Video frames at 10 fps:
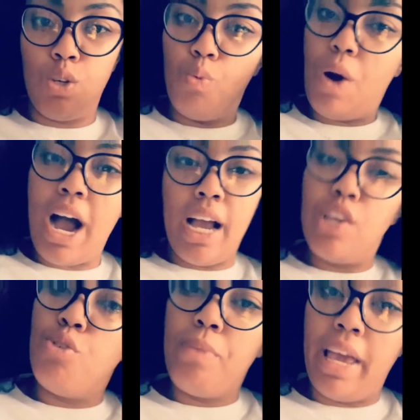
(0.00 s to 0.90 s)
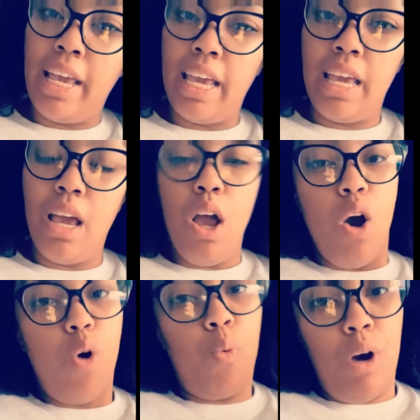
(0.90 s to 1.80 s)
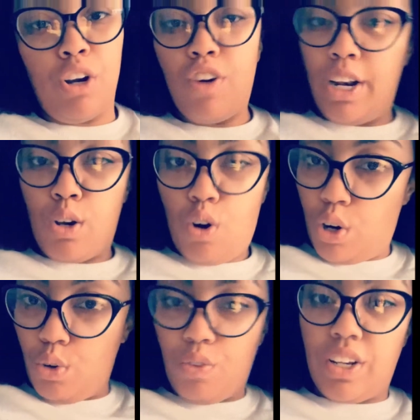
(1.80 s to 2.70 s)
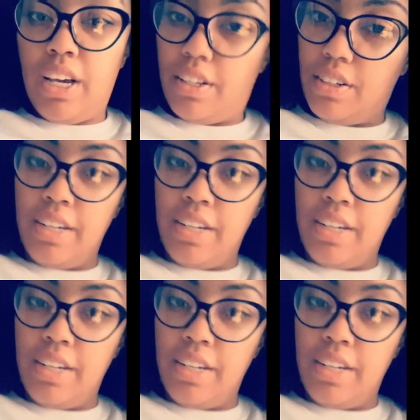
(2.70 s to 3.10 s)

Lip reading: to why you may get one credit card over the other.